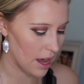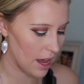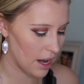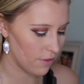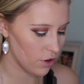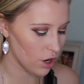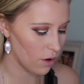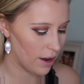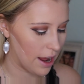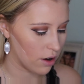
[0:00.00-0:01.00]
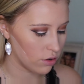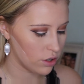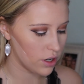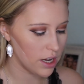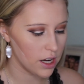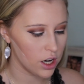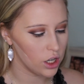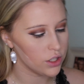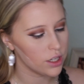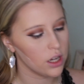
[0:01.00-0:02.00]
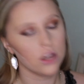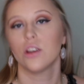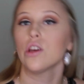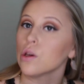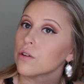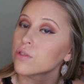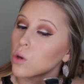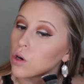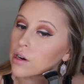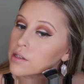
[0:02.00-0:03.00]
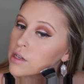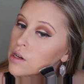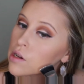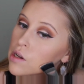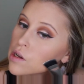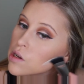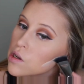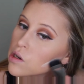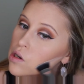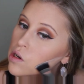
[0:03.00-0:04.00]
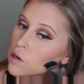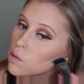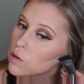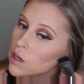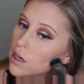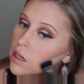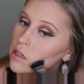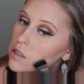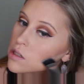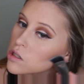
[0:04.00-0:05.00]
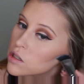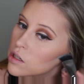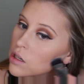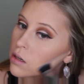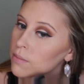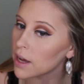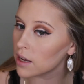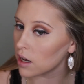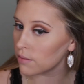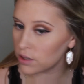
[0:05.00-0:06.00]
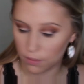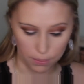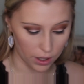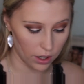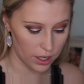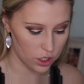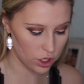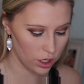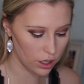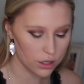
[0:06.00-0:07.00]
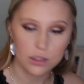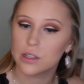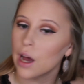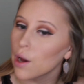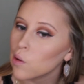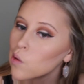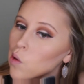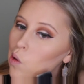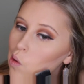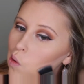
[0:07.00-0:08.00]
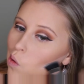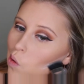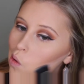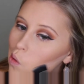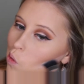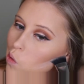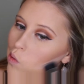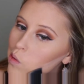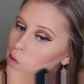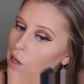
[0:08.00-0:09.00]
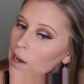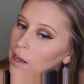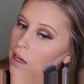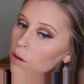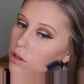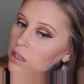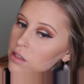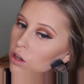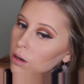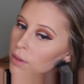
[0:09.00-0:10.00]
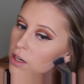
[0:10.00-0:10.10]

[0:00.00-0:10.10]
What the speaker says: And if you're going out on New Year's, you of course don't want your makeup to budge. So setting it with this Laura